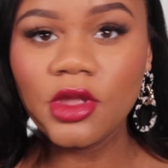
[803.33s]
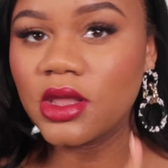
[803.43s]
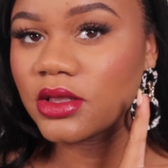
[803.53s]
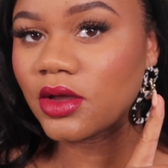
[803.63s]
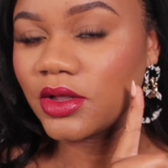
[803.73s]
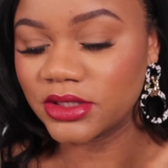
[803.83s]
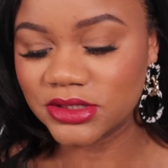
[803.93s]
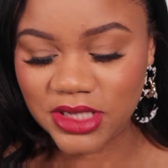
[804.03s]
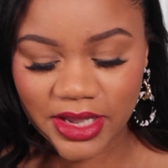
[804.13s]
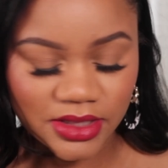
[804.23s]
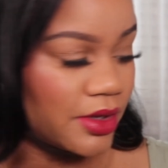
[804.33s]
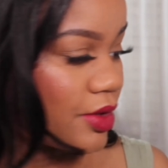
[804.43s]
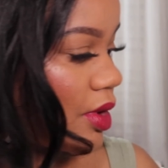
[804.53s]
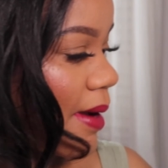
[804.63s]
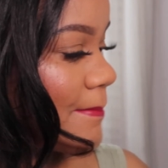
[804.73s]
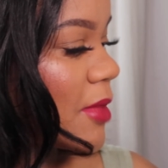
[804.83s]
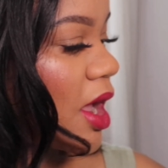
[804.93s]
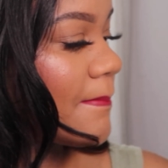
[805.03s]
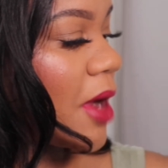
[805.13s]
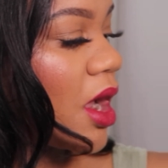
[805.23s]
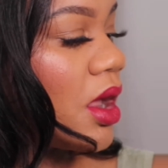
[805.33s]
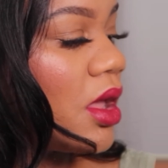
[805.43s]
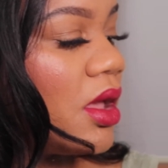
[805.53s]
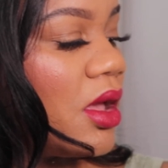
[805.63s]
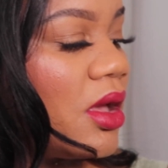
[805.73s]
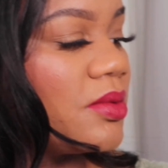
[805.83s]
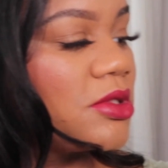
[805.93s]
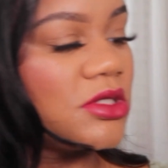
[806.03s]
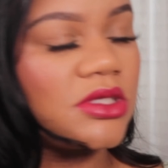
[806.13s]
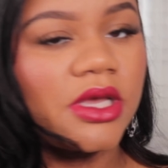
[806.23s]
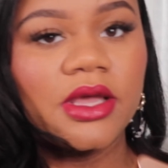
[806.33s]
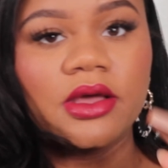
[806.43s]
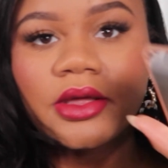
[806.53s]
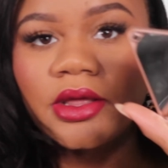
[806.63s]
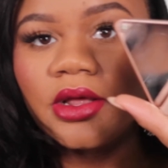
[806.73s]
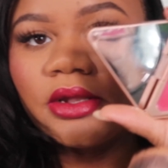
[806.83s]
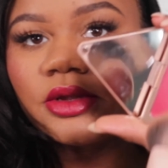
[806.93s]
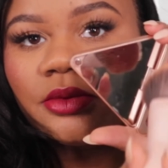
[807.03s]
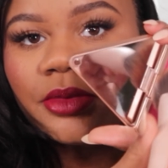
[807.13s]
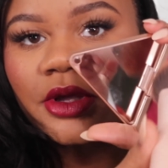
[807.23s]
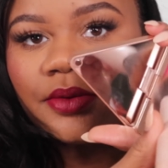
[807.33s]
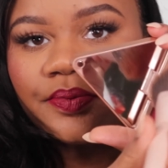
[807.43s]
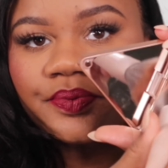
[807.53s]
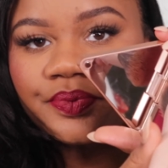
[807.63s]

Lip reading: Being on this side though, I'm gonna just take a little bit.